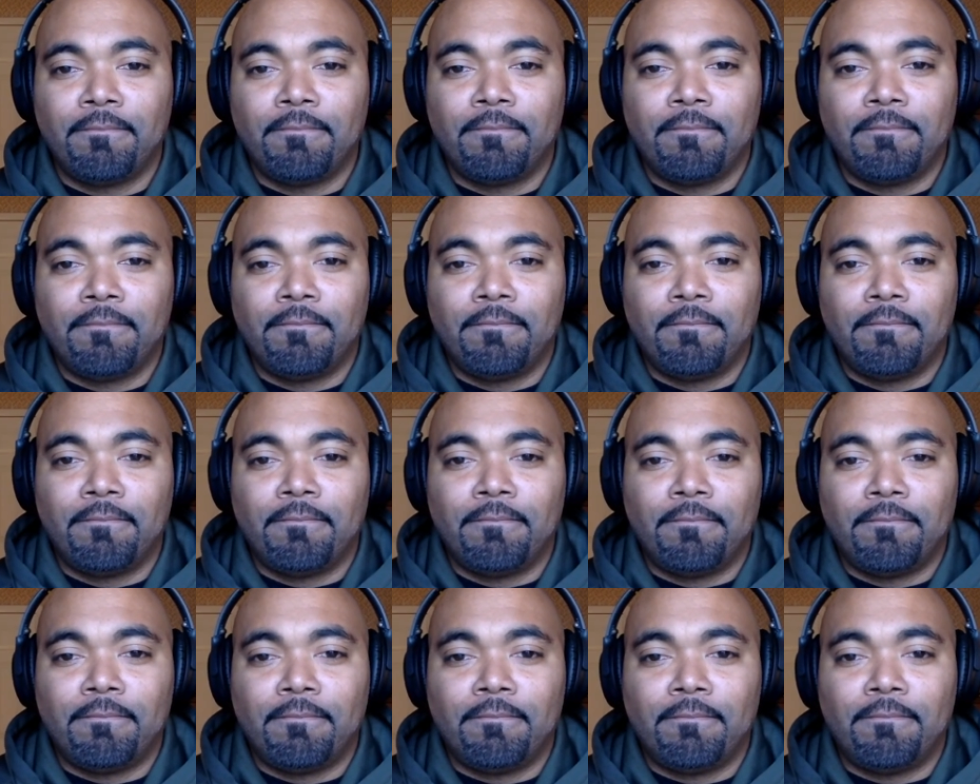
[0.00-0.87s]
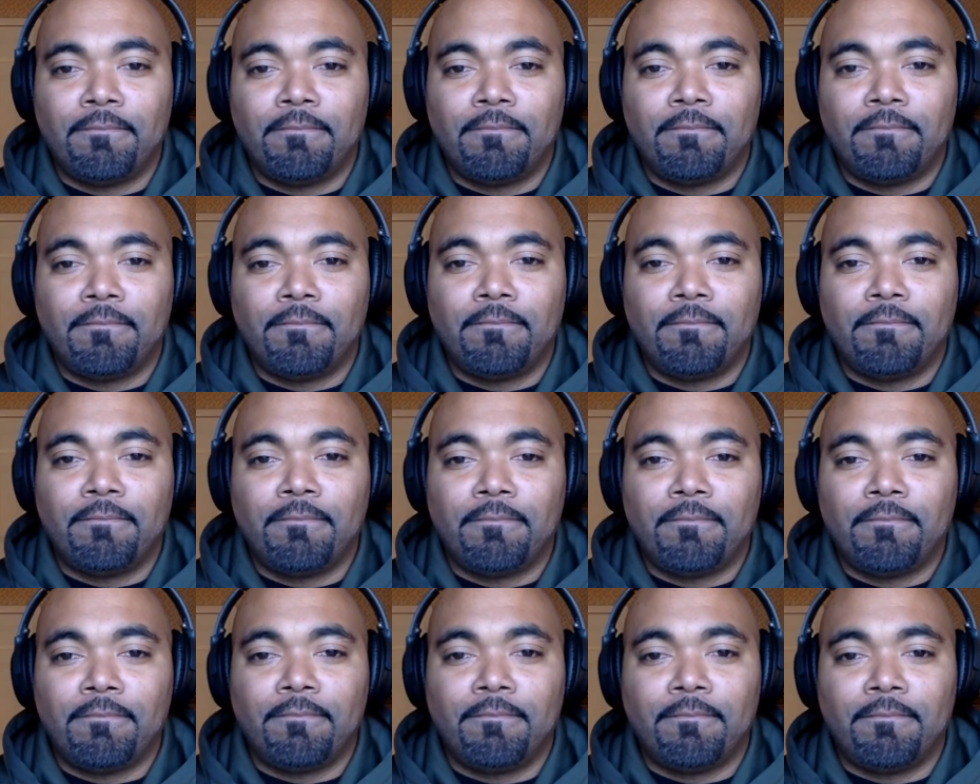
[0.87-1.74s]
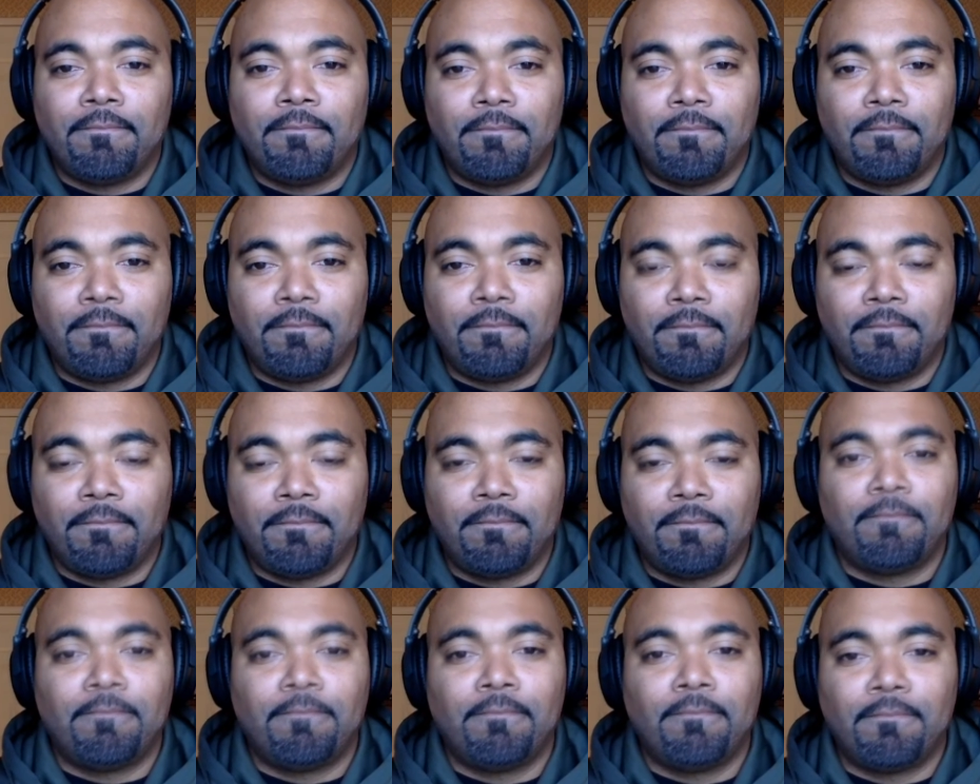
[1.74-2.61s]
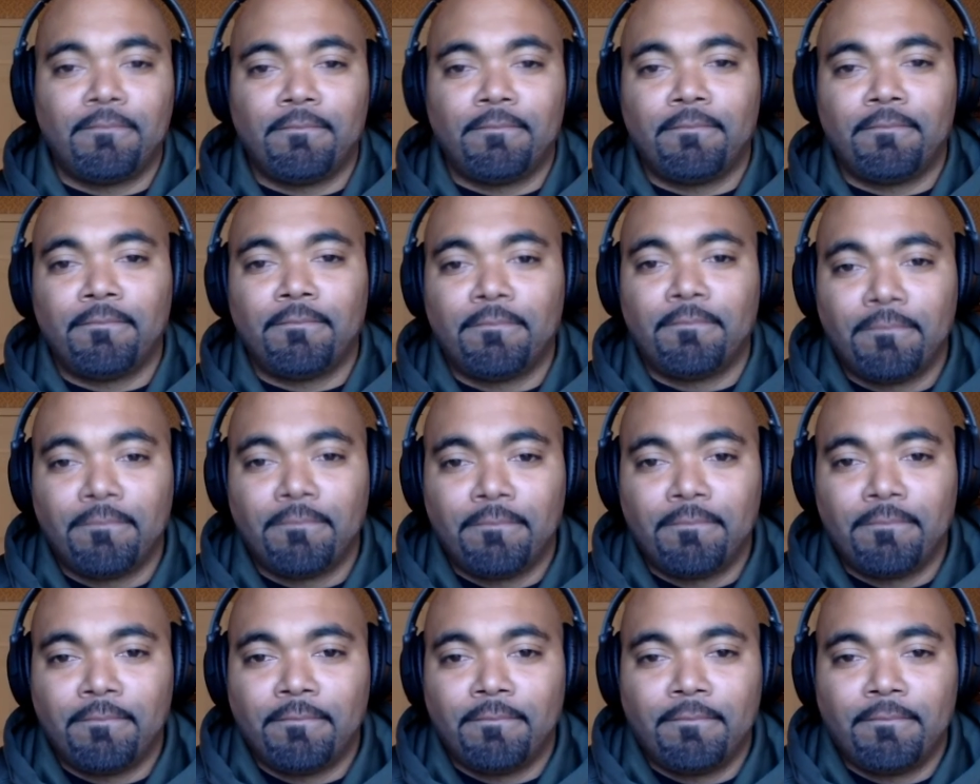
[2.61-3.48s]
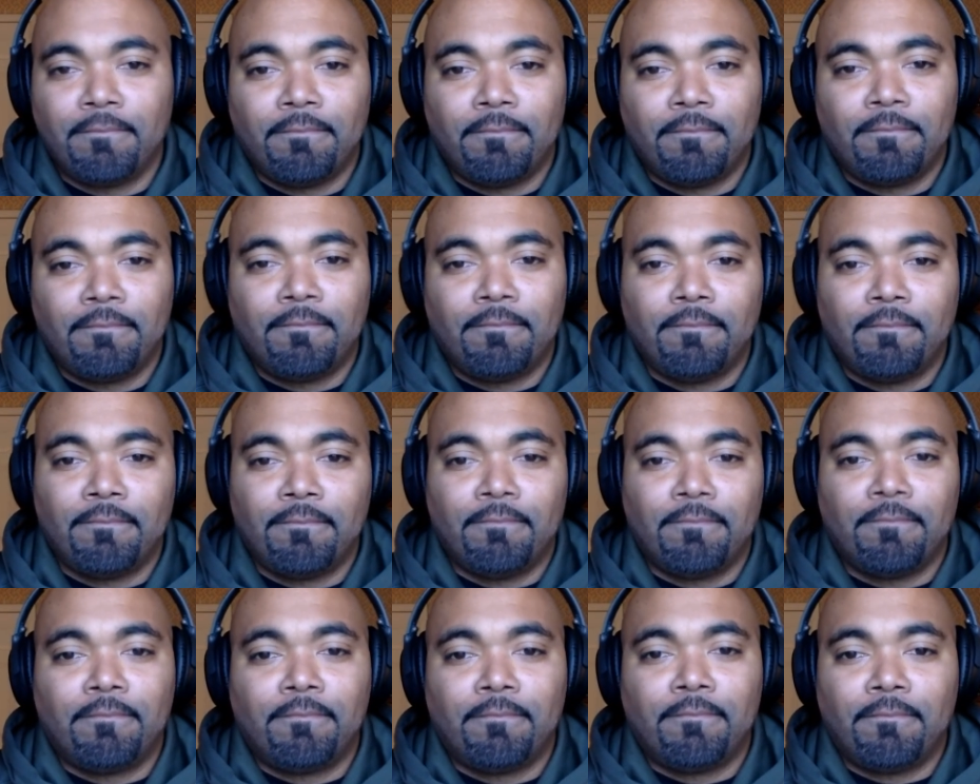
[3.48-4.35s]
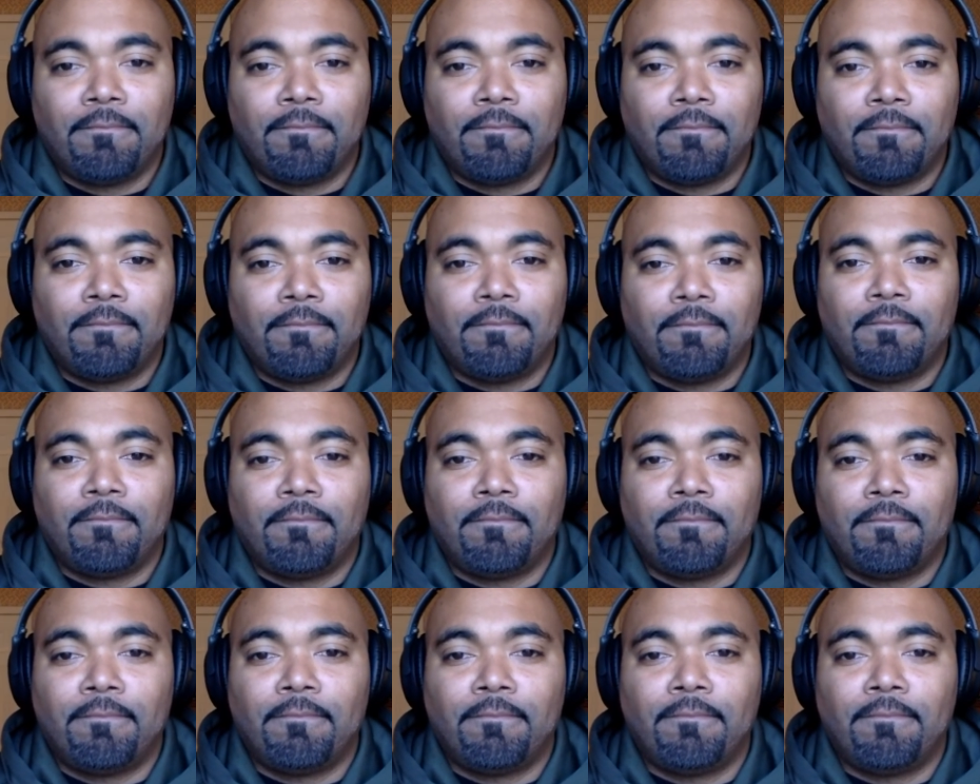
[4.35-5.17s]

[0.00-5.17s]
[no speech]